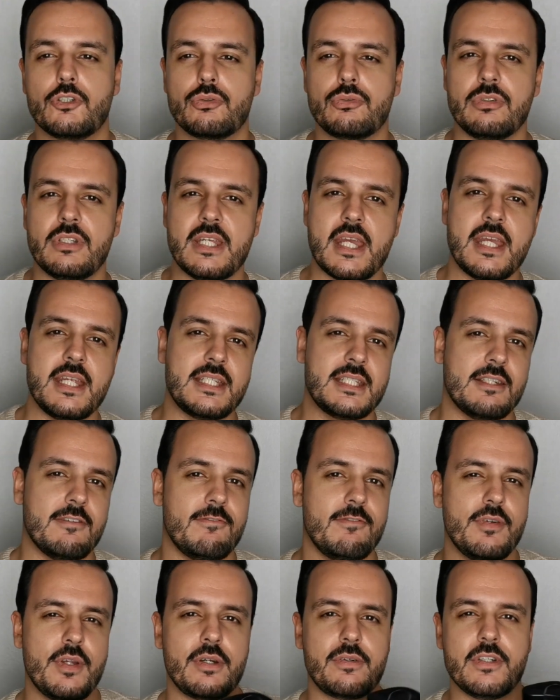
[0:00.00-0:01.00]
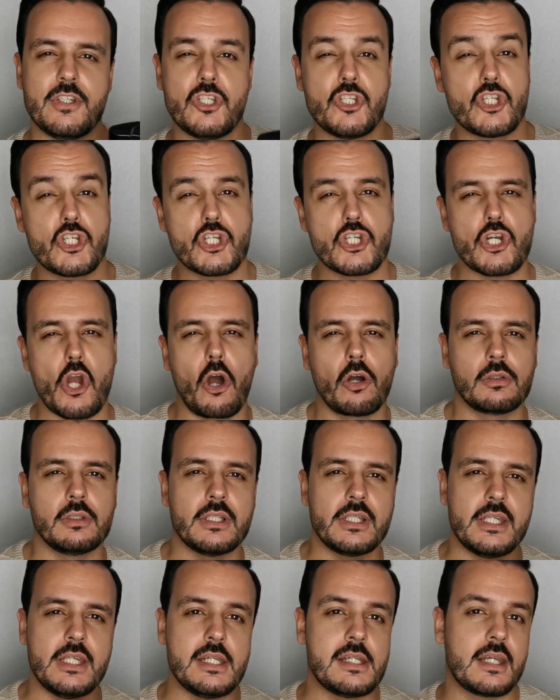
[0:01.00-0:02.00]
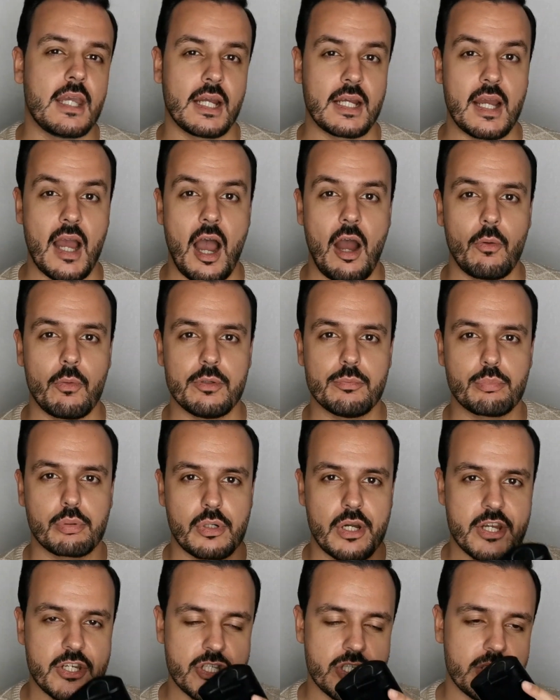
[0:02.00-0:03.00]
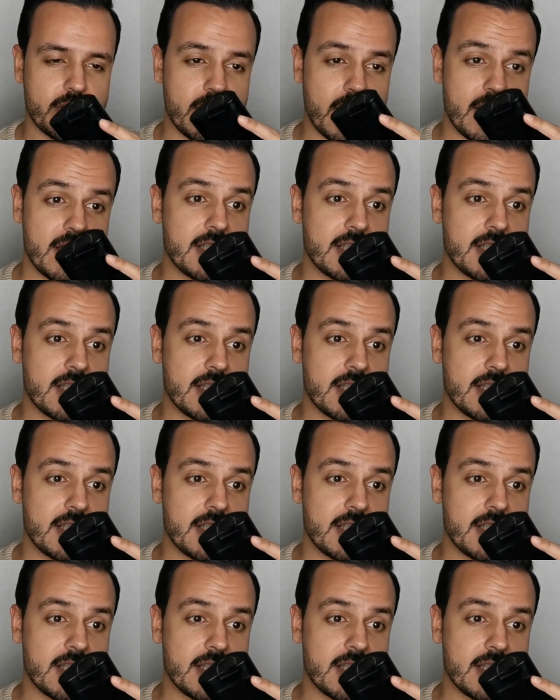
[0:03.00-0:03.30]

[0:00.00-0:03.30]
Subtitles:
create a very chocolatey cacao impression